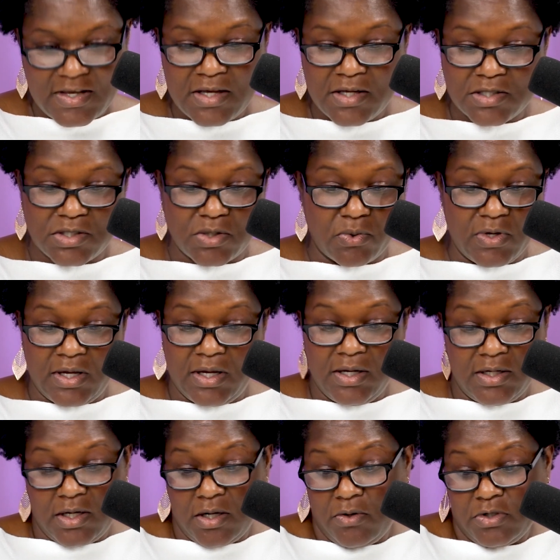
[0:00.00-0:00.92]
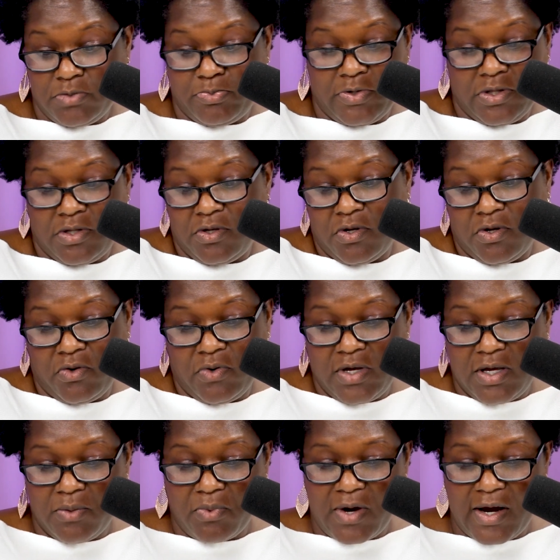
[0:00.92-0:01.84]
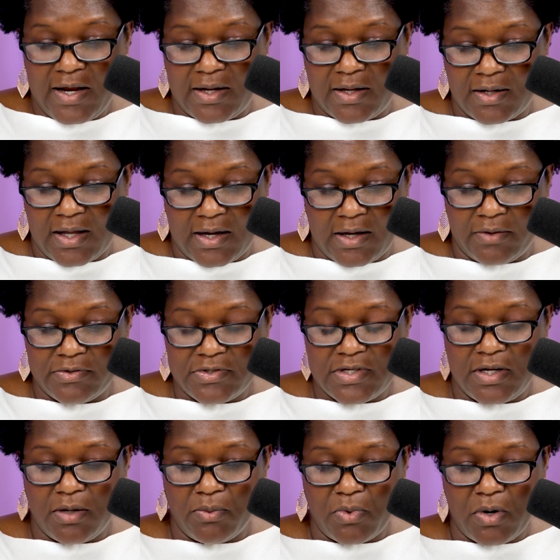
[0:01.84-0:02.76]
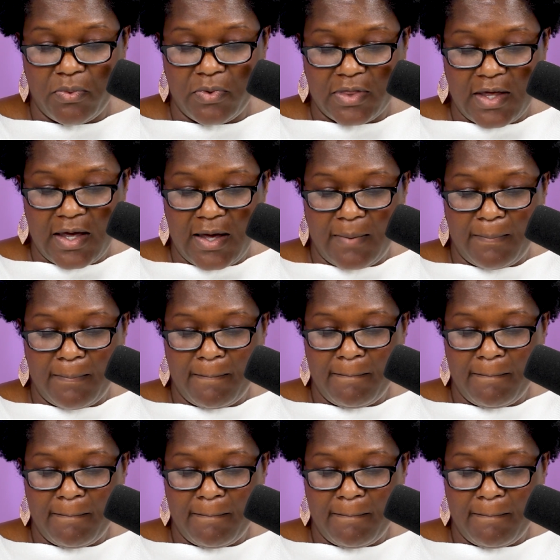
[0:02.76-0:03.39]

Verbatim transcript: So King Darius put the decree in writing. Like, I don't see nothing wrong with that.